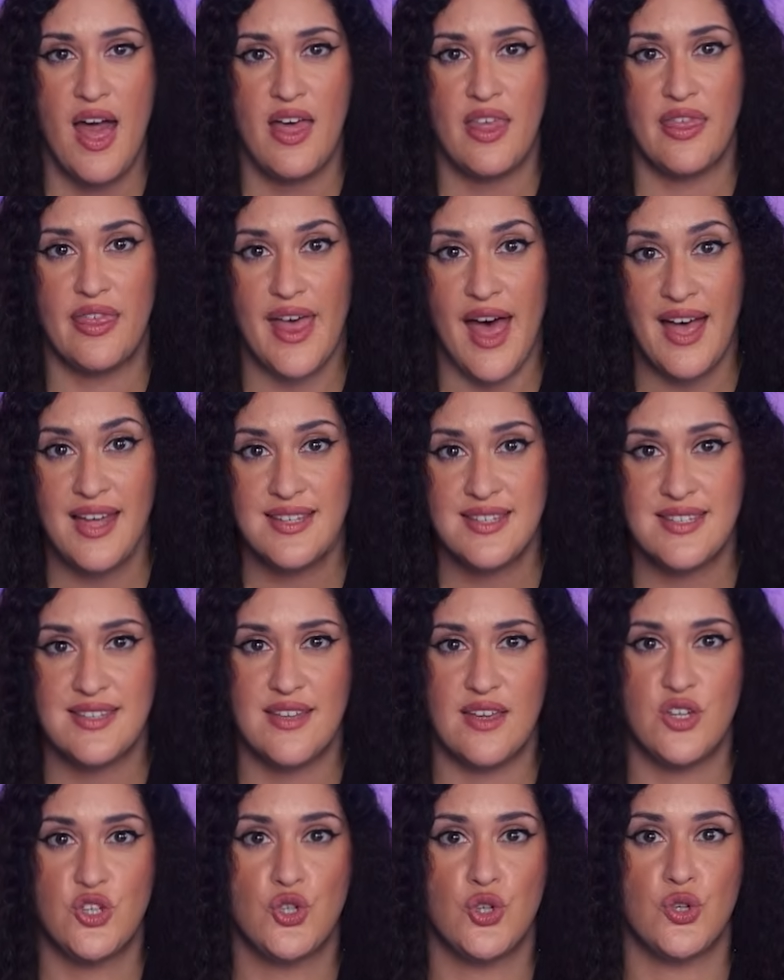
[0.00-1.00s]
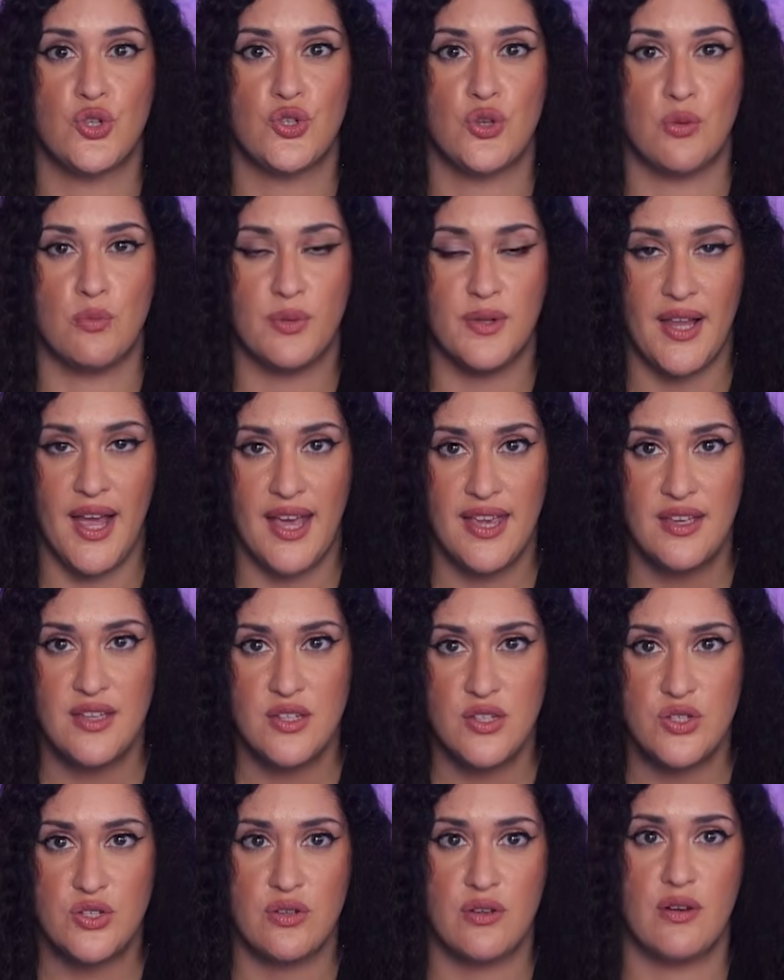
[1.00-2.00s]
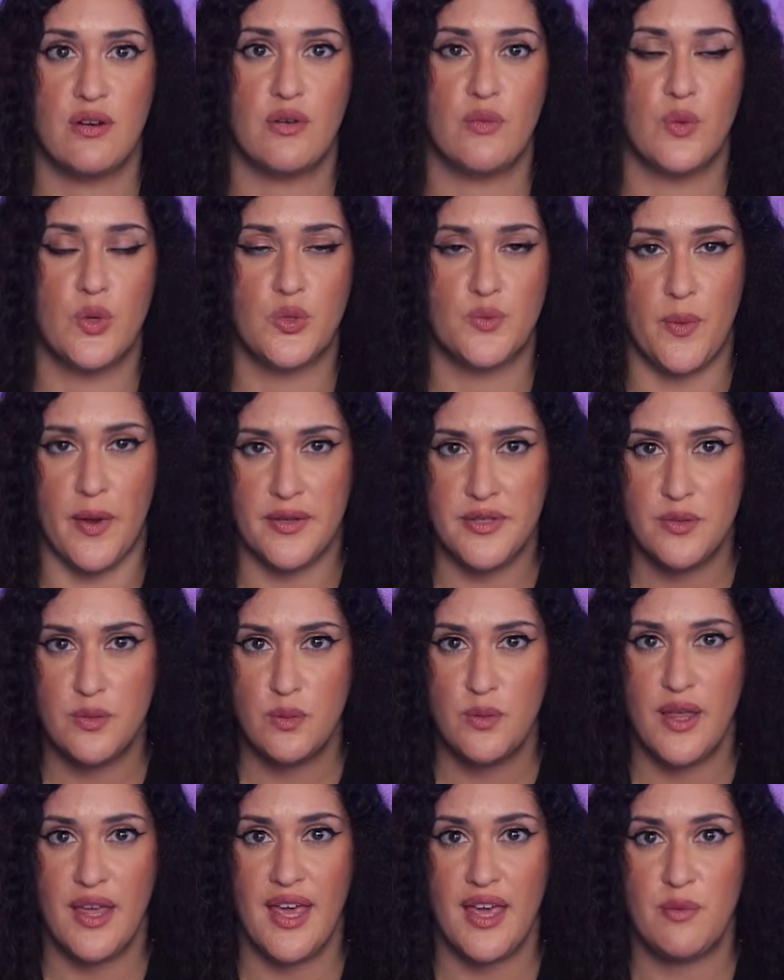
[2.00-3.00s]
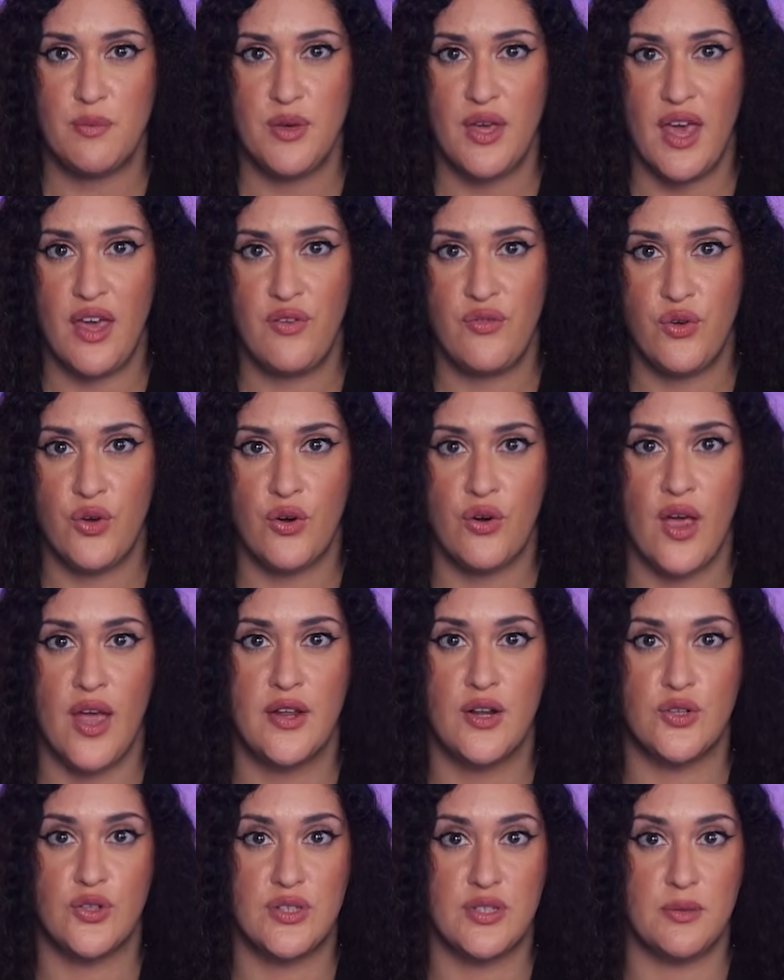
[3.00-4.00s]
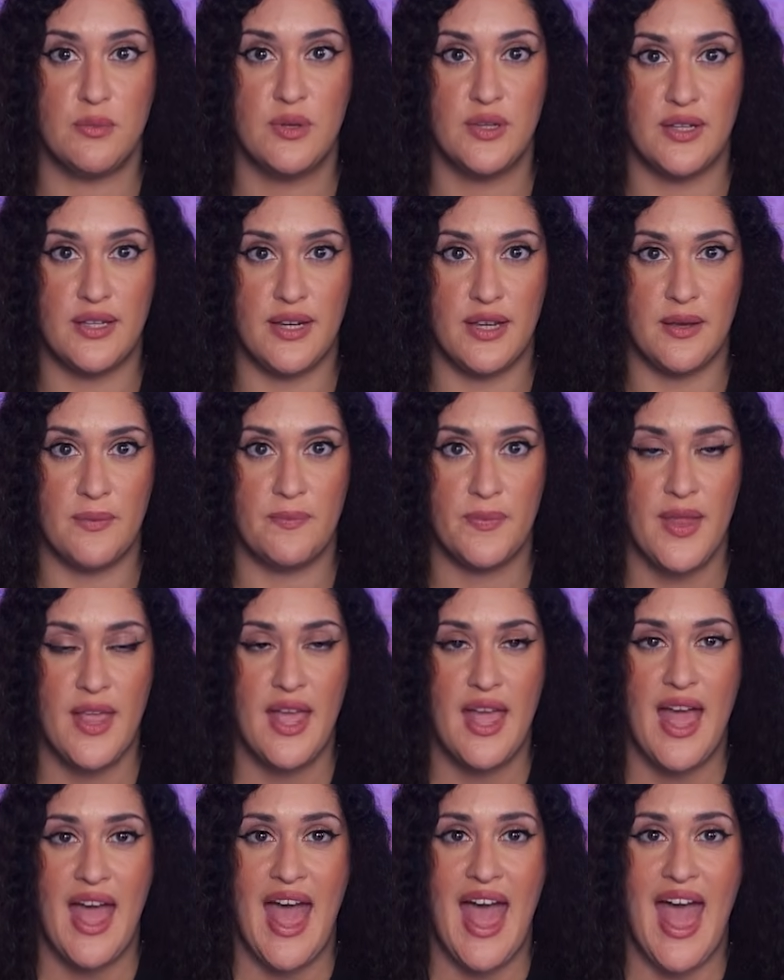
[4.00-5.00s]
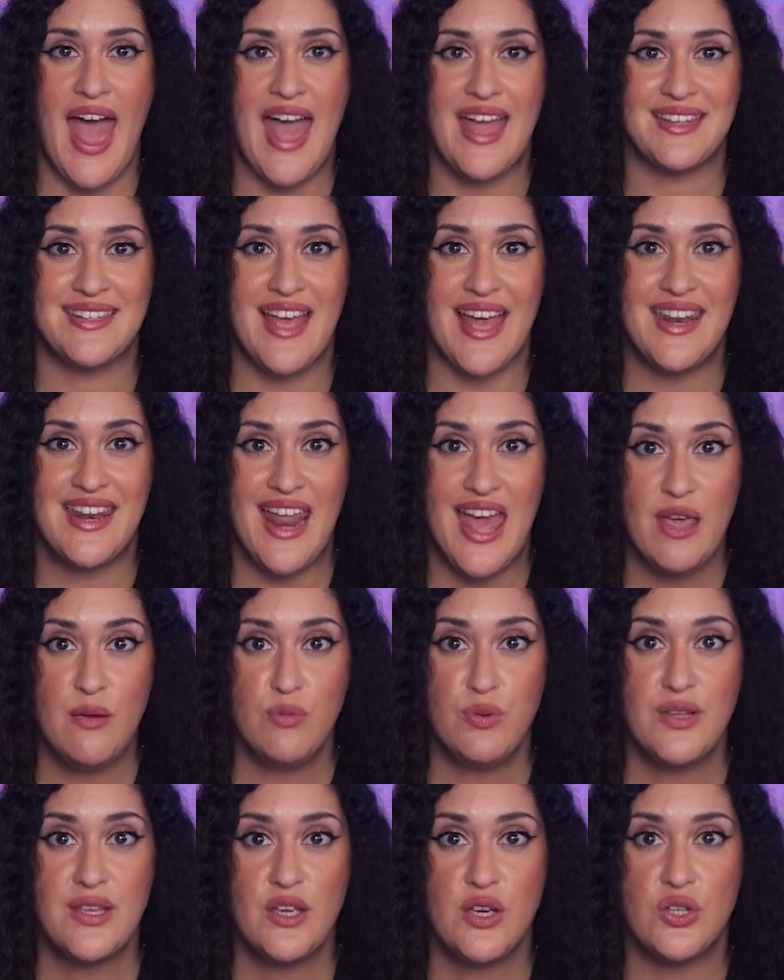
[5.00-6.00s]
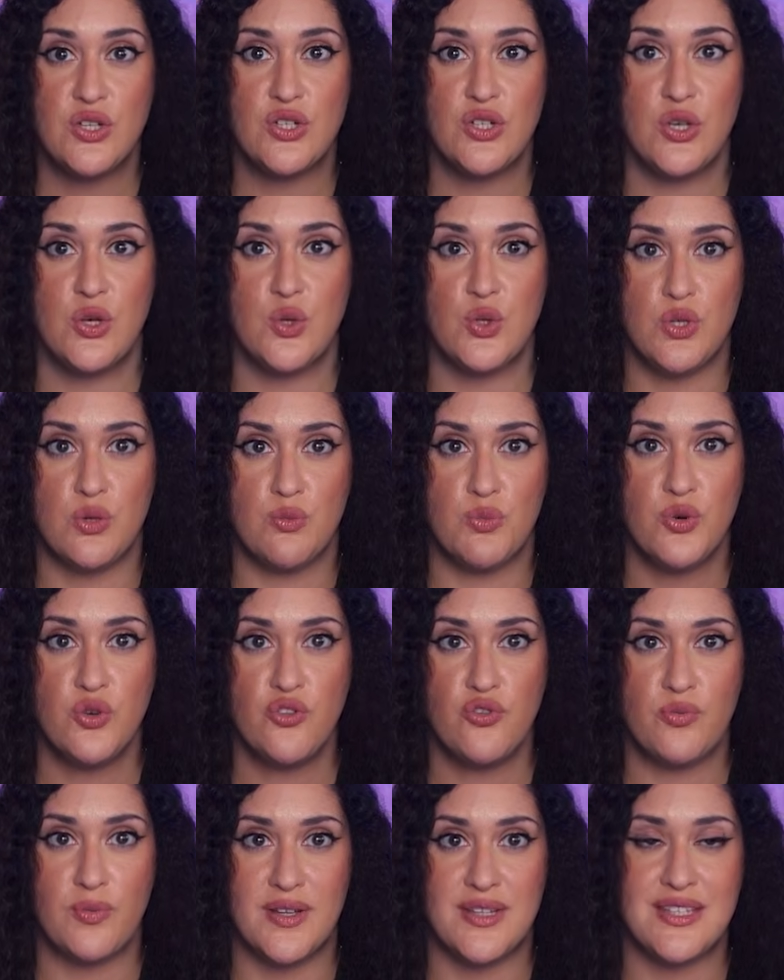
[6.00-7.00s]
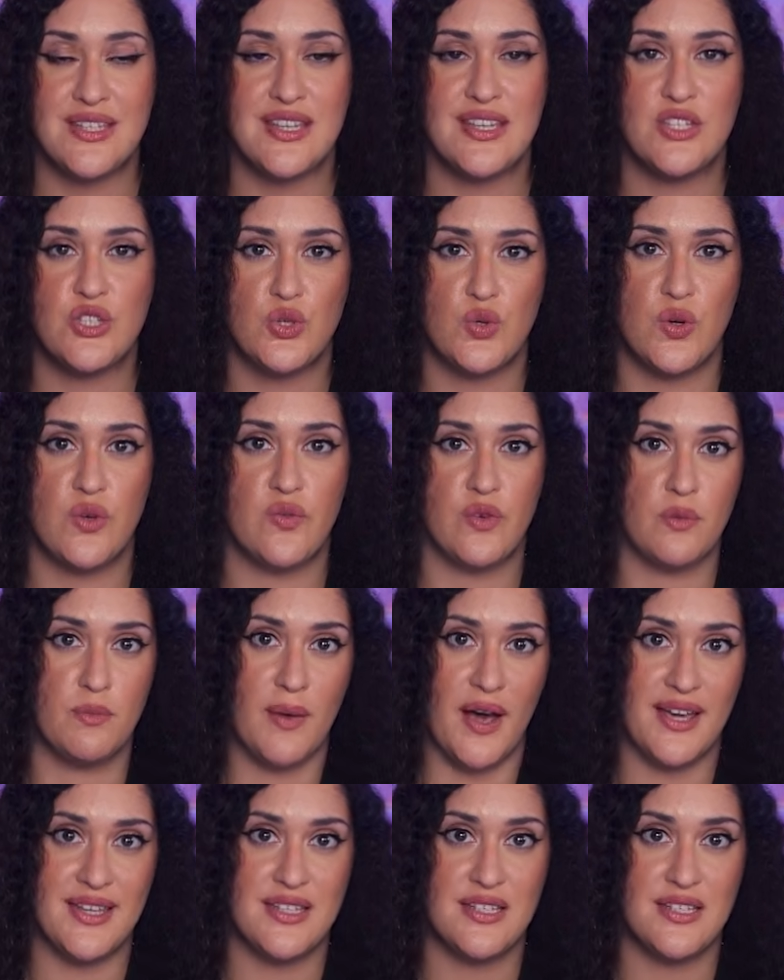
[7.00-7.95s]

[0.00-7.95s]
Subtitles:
That ensures compliance, responsible AI behavior, and auditability, and enabling continuous improvement is driven by